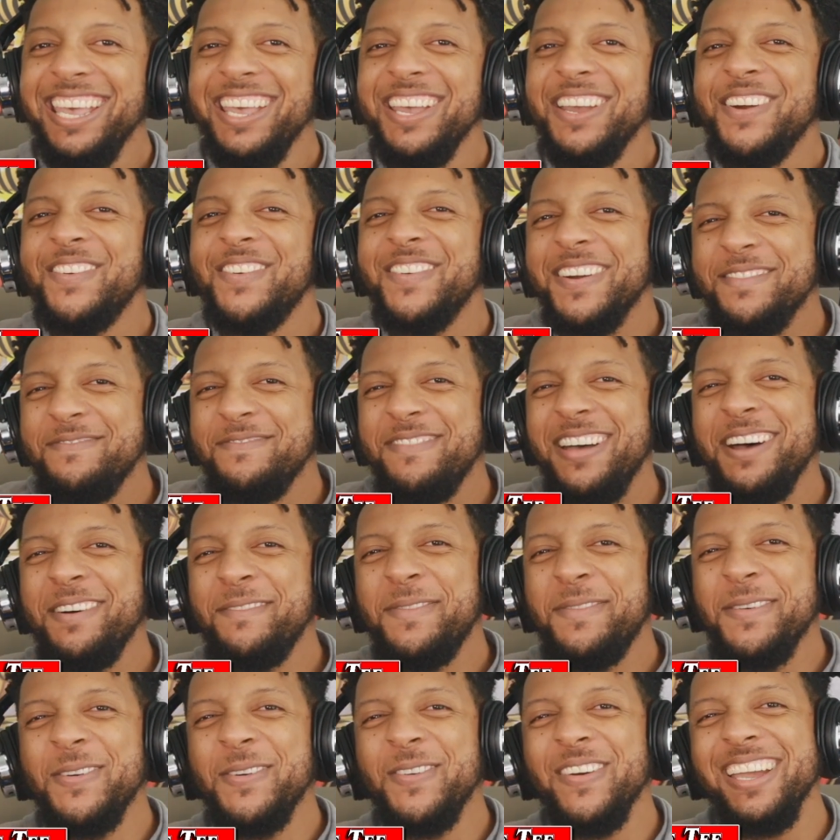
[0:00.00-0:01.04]

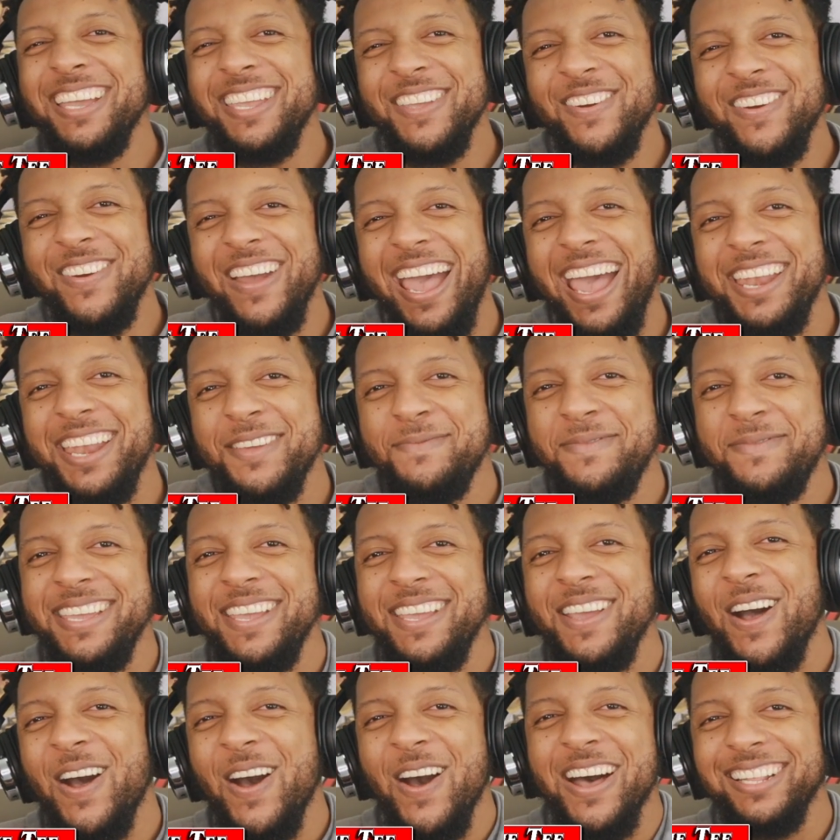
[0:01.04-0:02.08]
Remember when you had to be
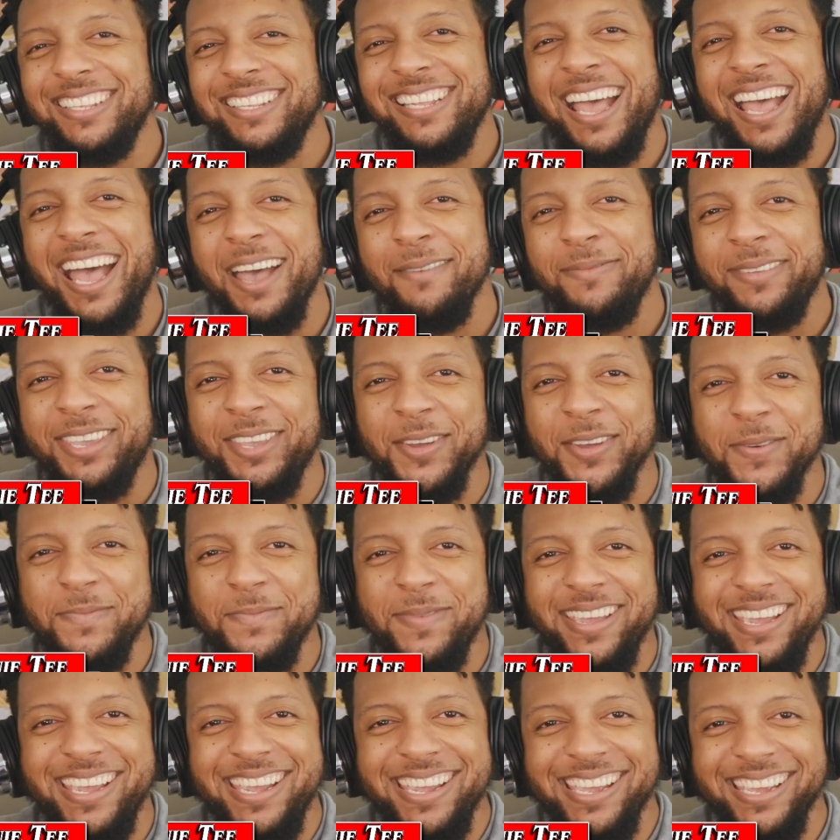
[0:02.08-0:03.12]
all-time
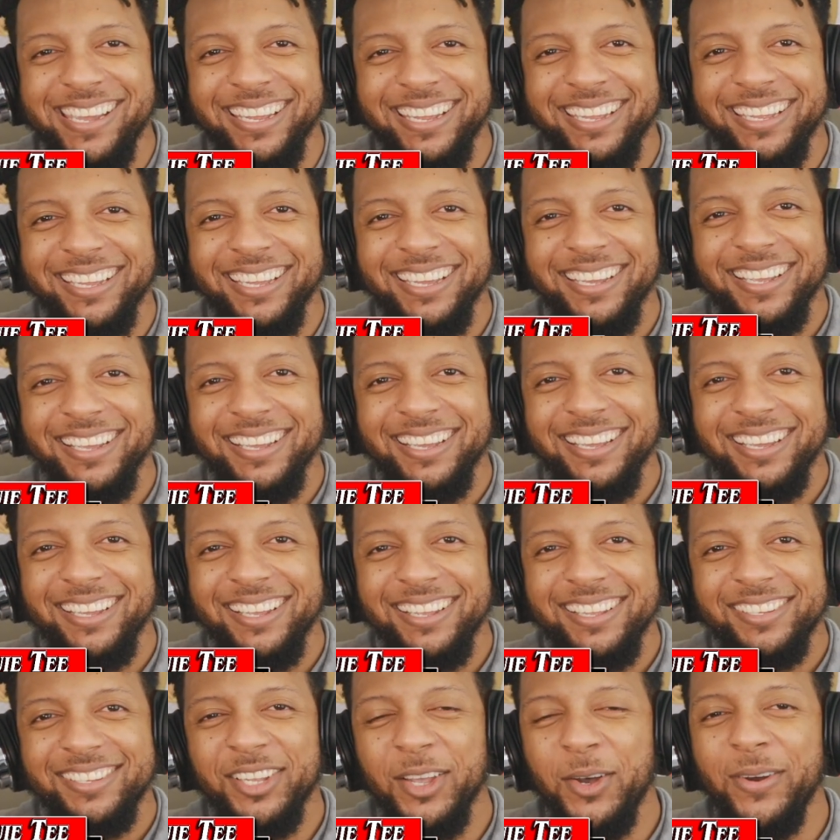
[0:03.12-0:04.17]
QB?
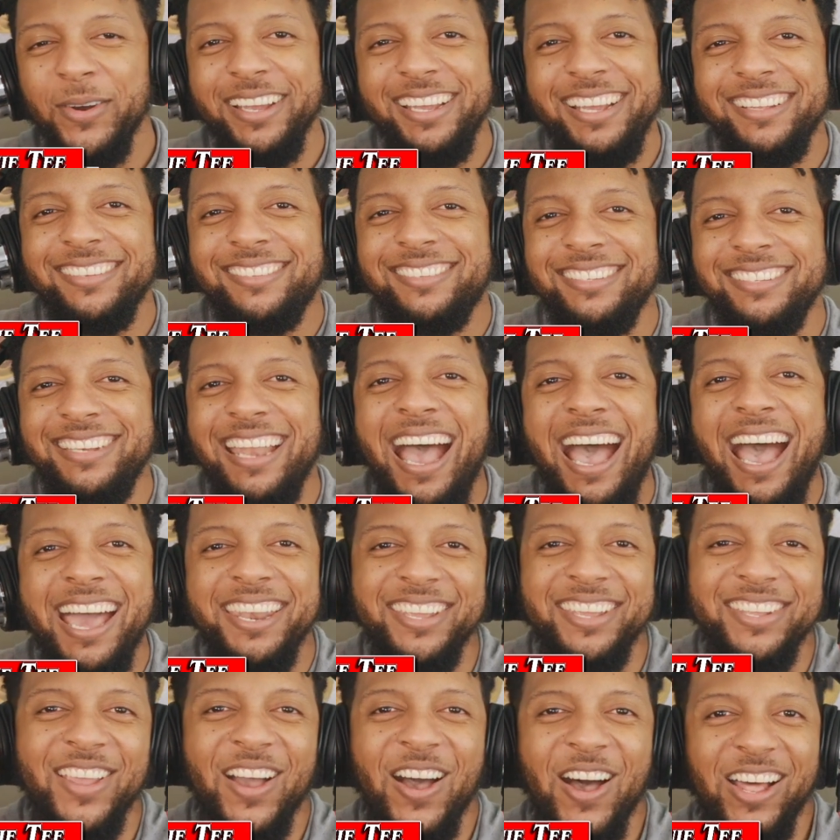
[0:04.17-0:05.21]
So it's 9
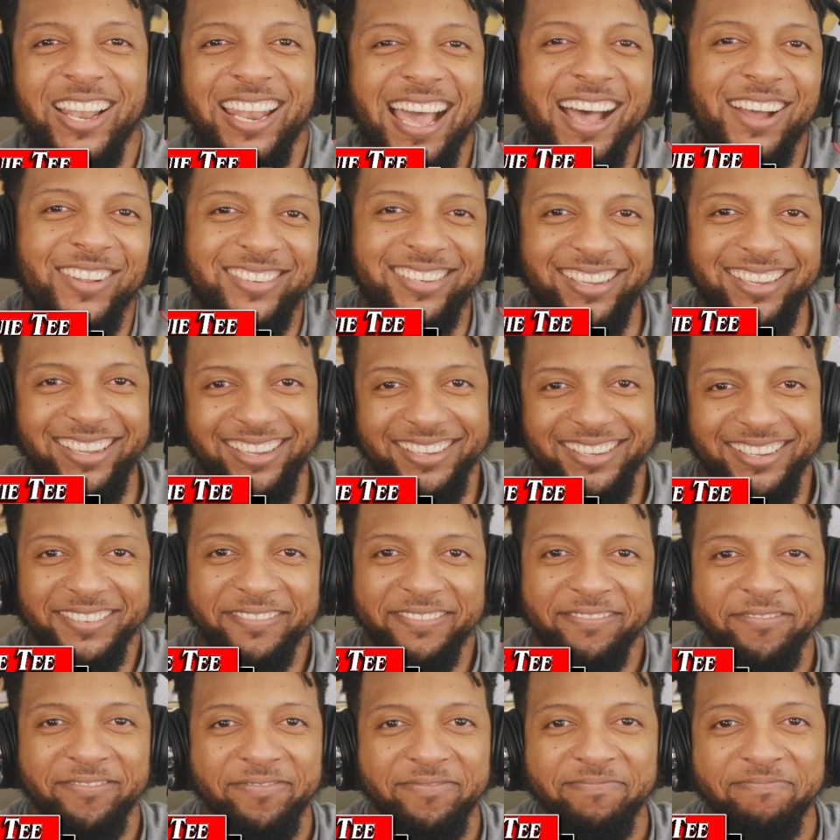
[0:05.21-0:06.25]
of y'all out there.
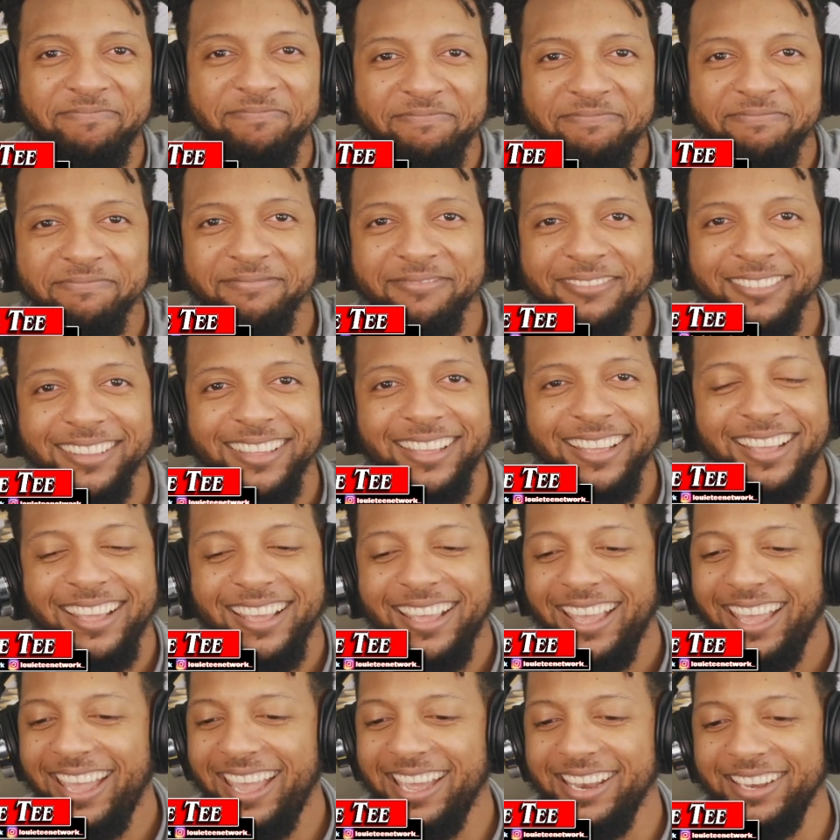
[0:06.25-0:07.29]

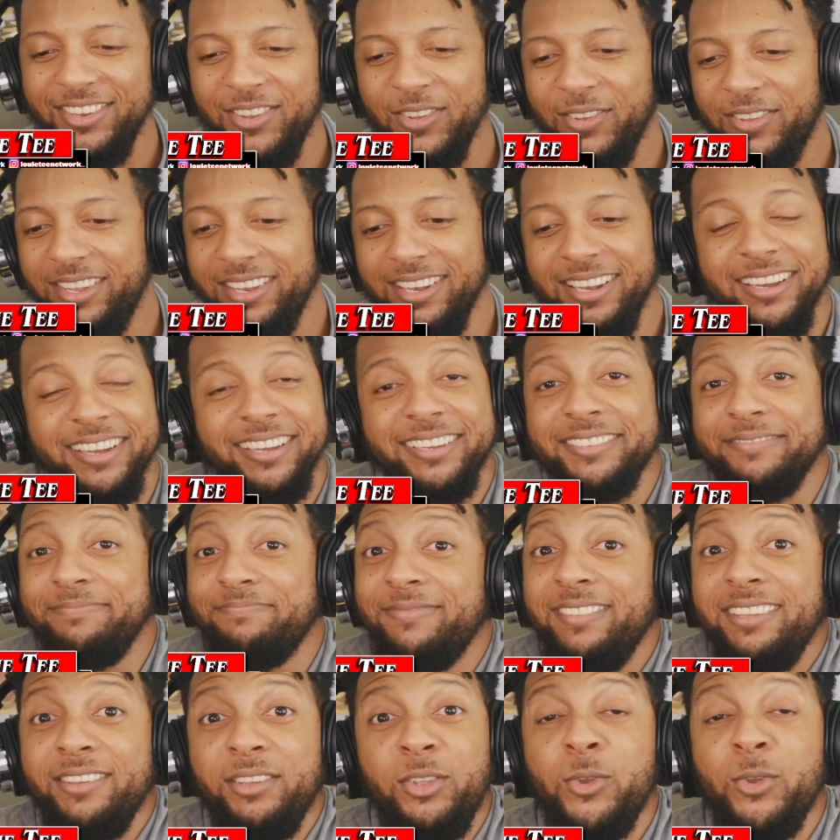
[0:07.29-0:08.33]
And you can't
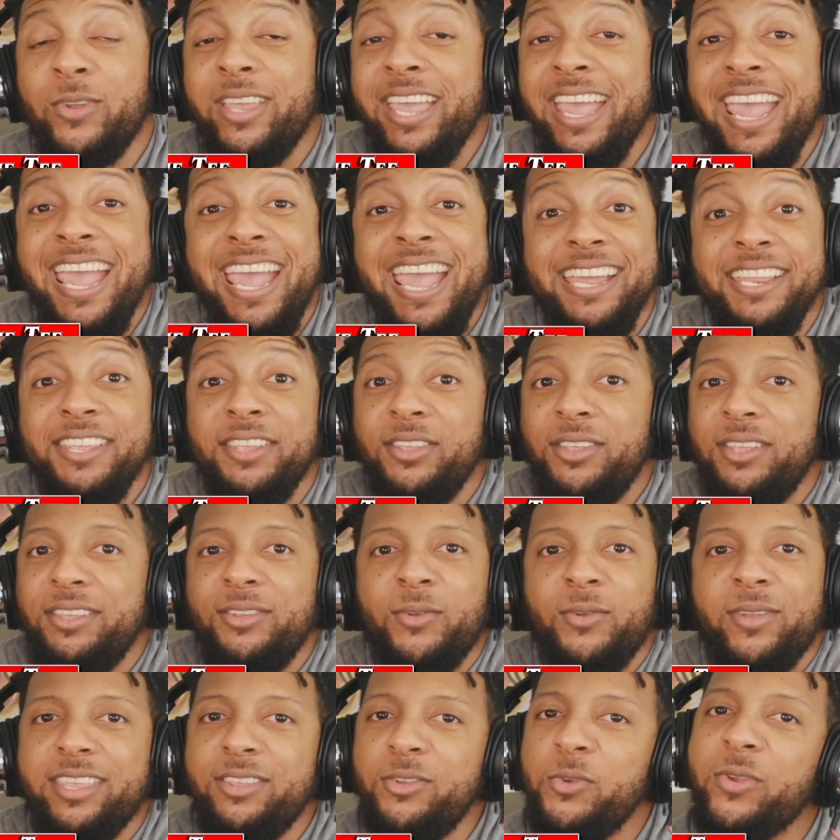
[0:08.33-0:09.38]

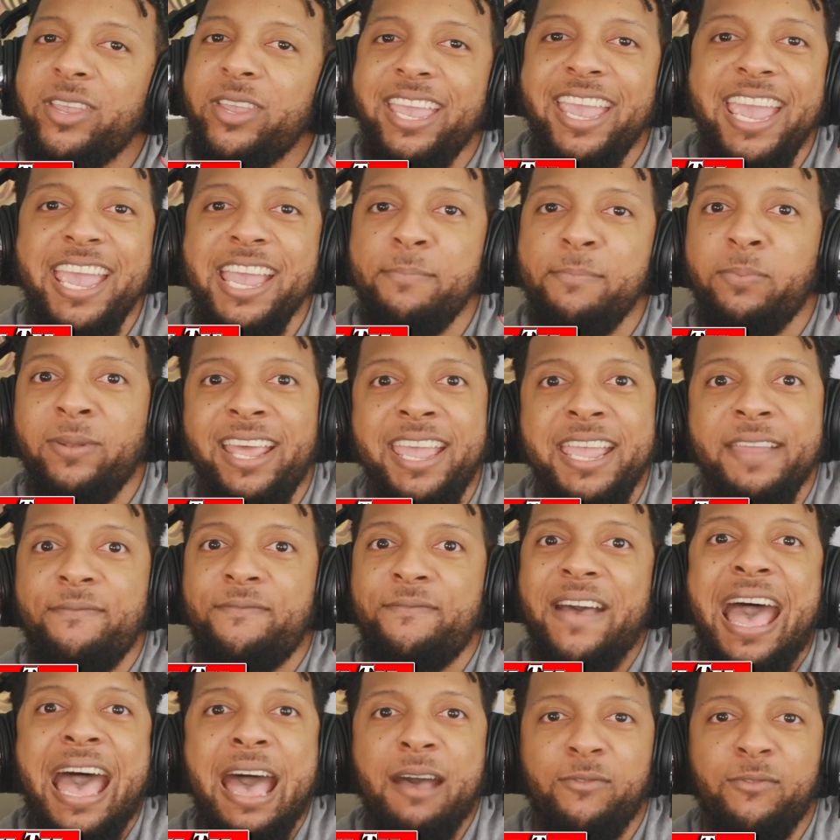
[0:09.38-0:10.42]
play
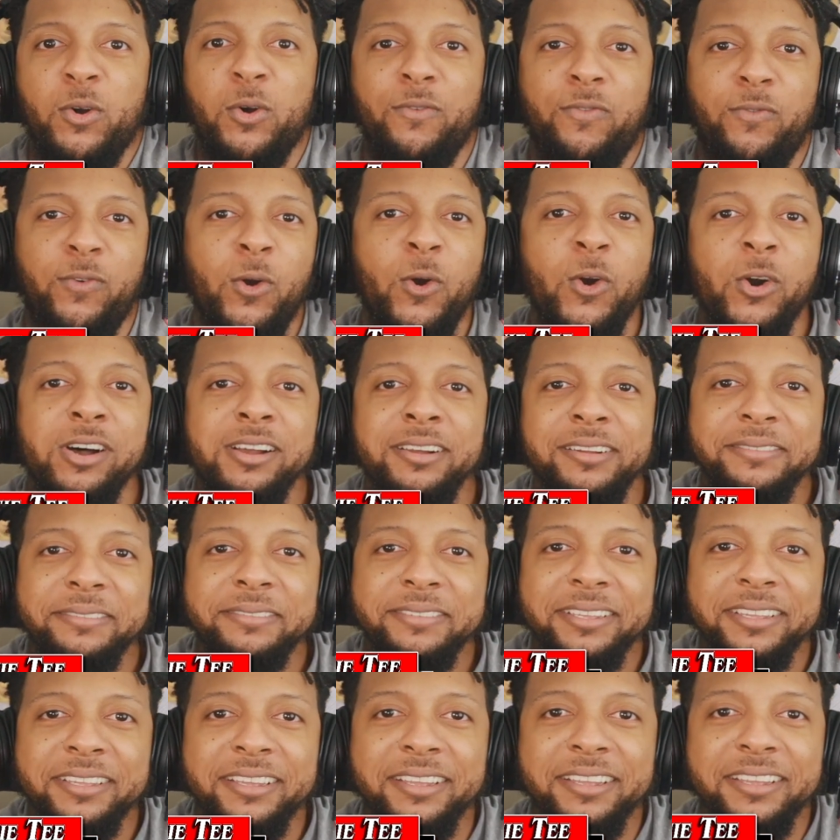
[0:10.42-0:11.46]
5-on-4.
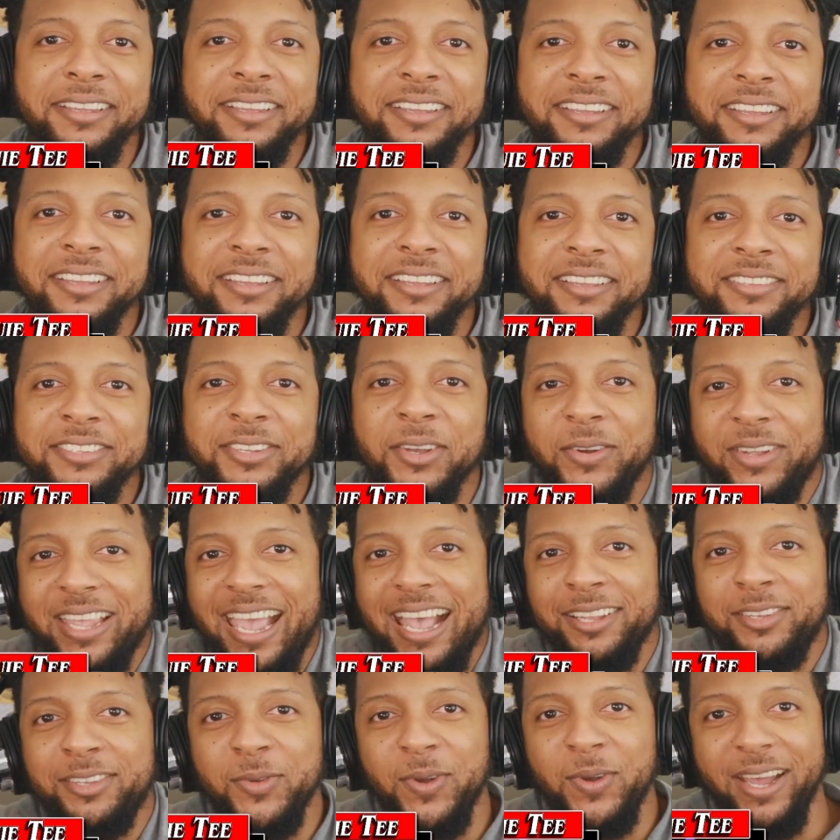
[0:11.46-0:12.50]
So
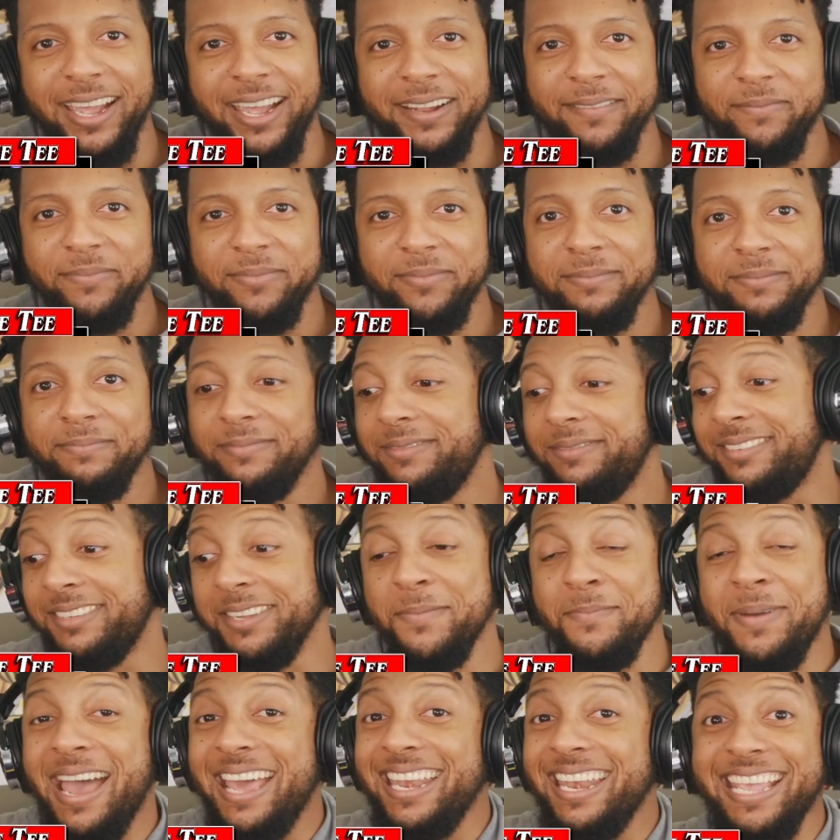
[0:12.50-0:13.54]
guess what?
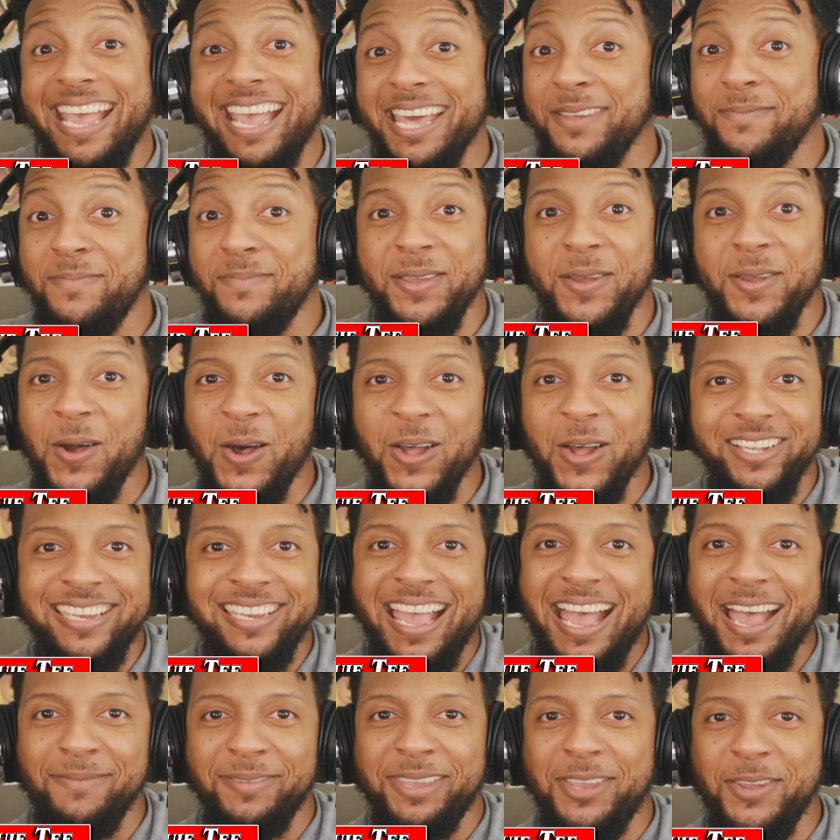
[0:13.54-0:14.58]
Somebody got to be
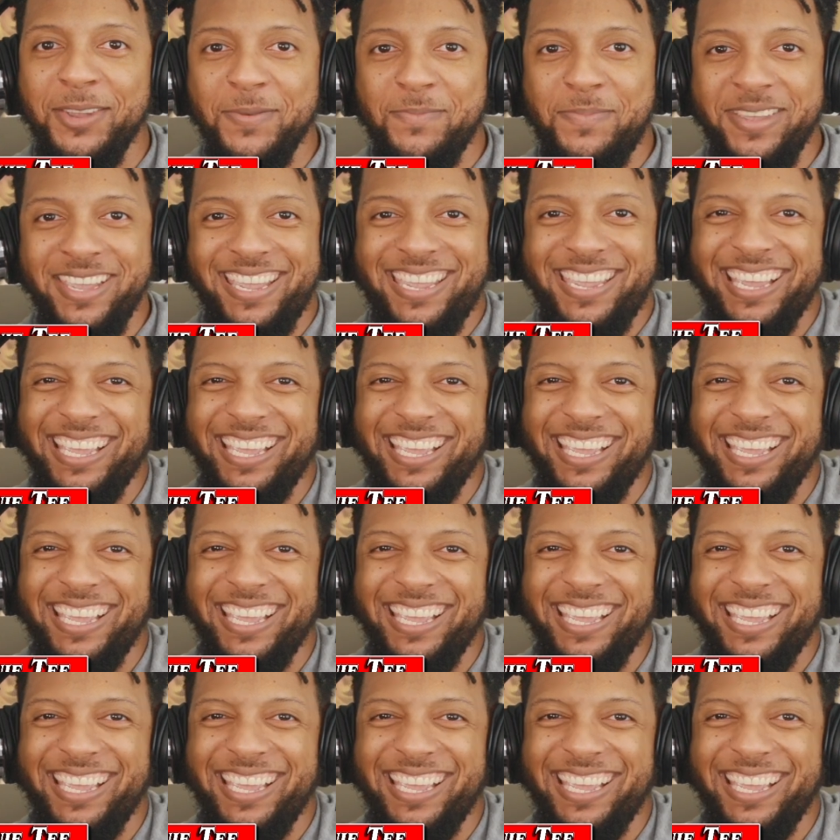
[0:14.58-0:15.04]
all-time QB.